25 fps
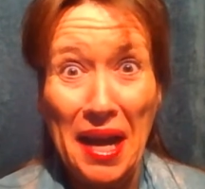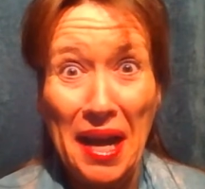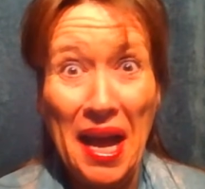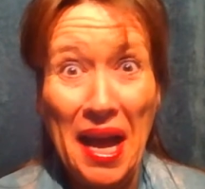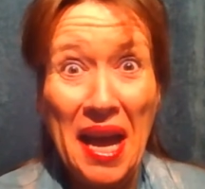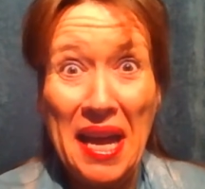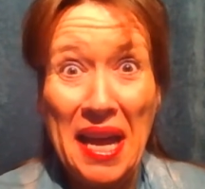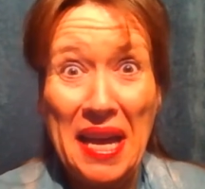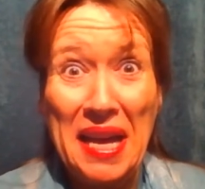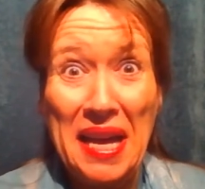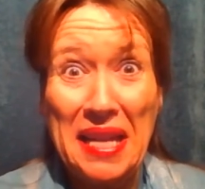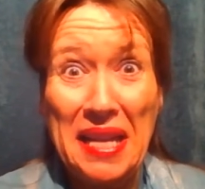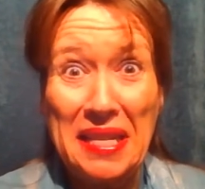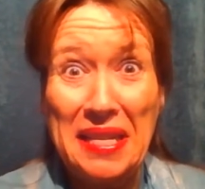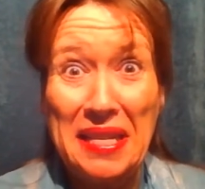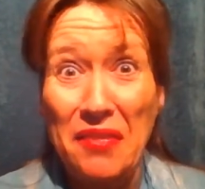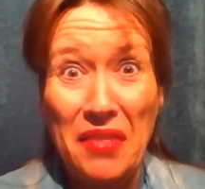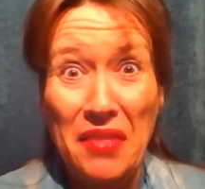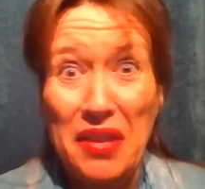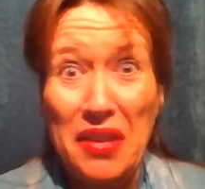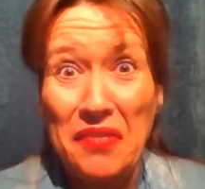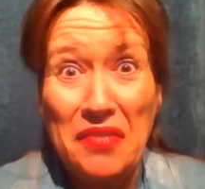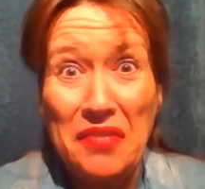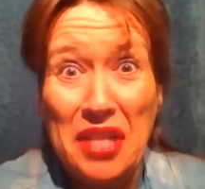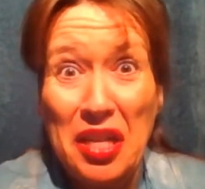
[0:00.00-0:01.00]
I had
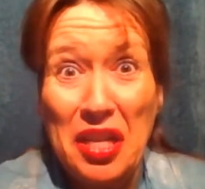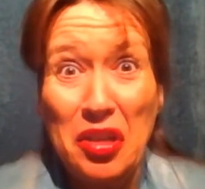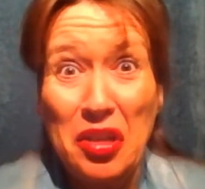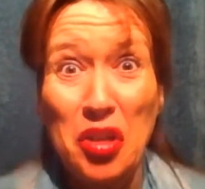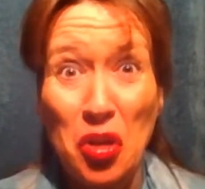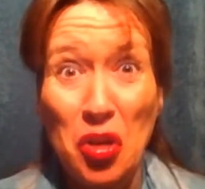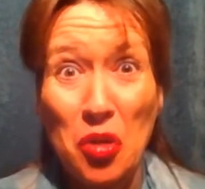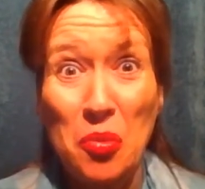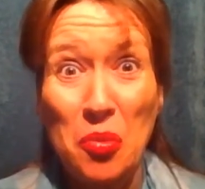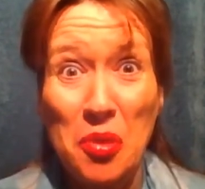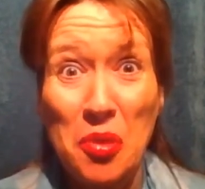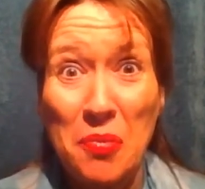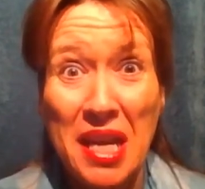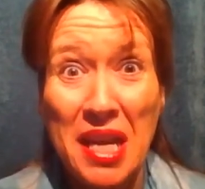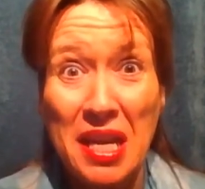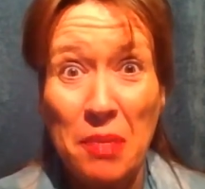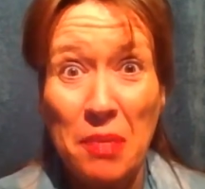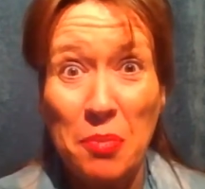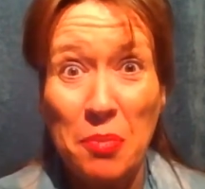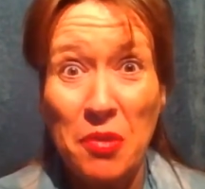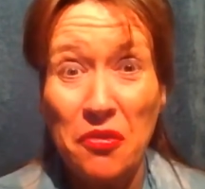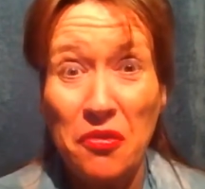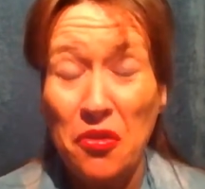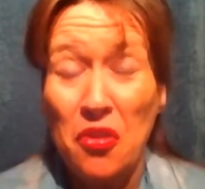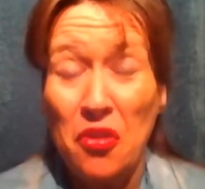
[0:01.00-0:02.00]
never even done normal
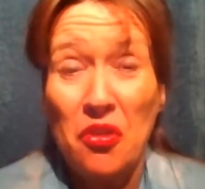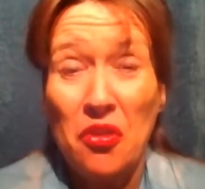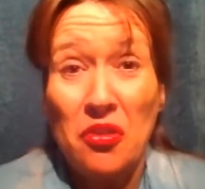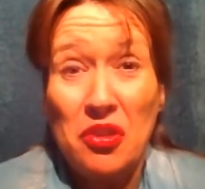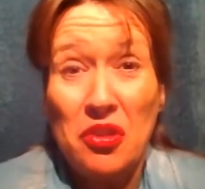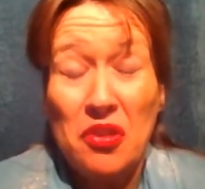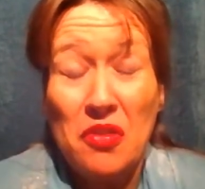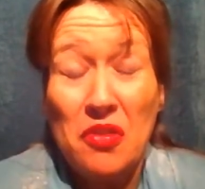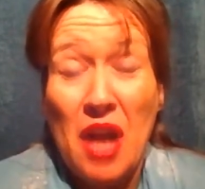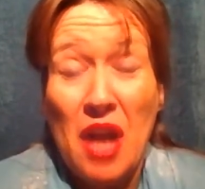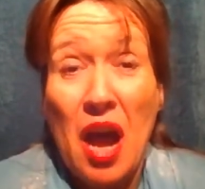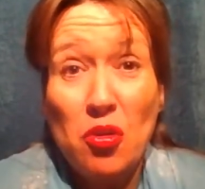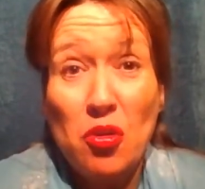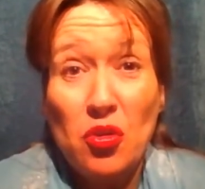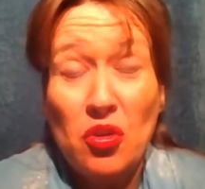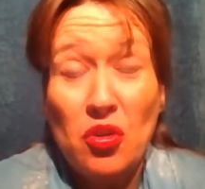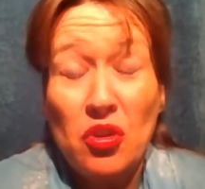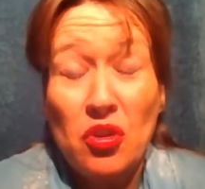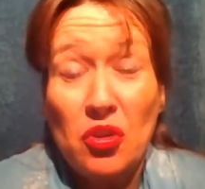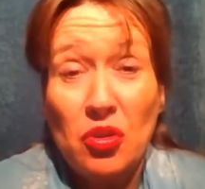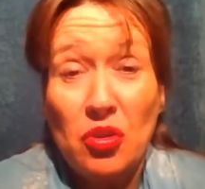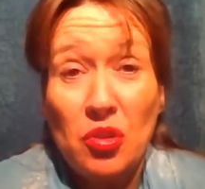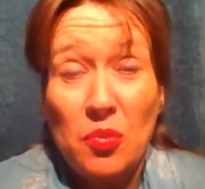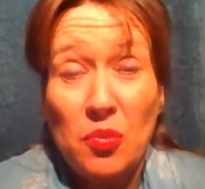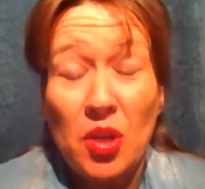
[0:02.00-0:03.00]
makeup before. How do
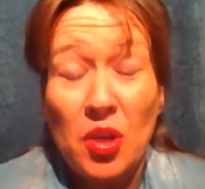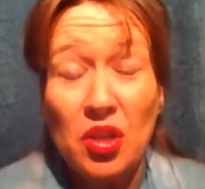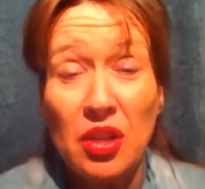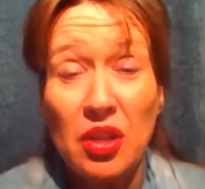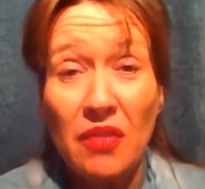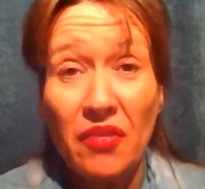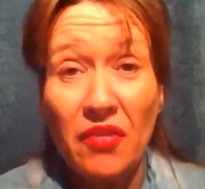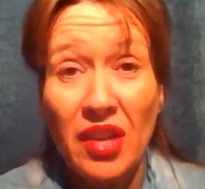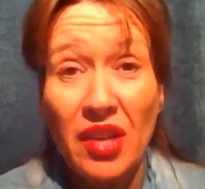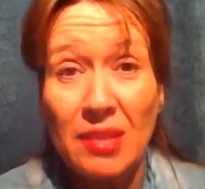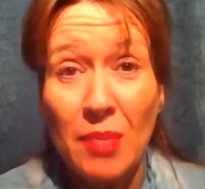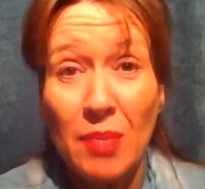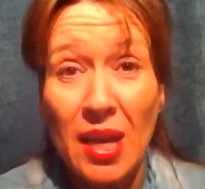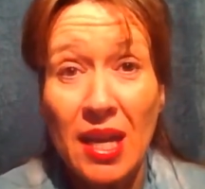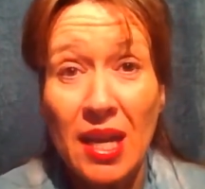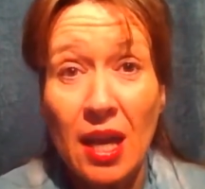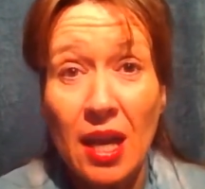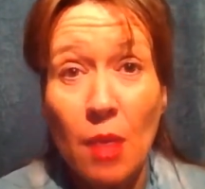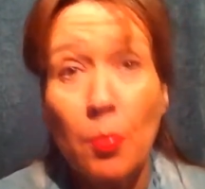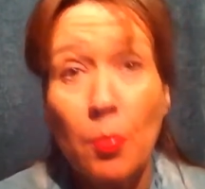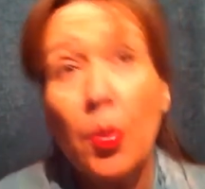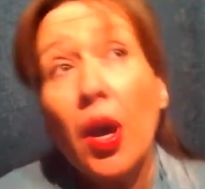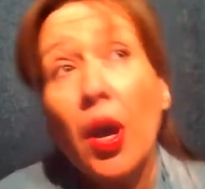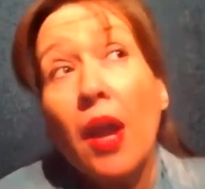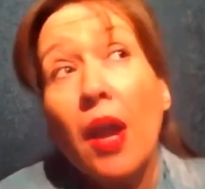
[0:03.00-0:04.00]
you do special effects
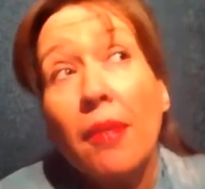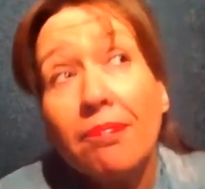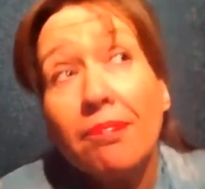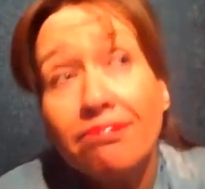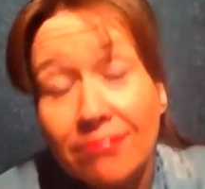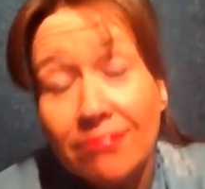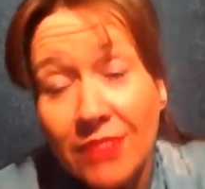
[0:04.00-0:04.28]
makeup? But,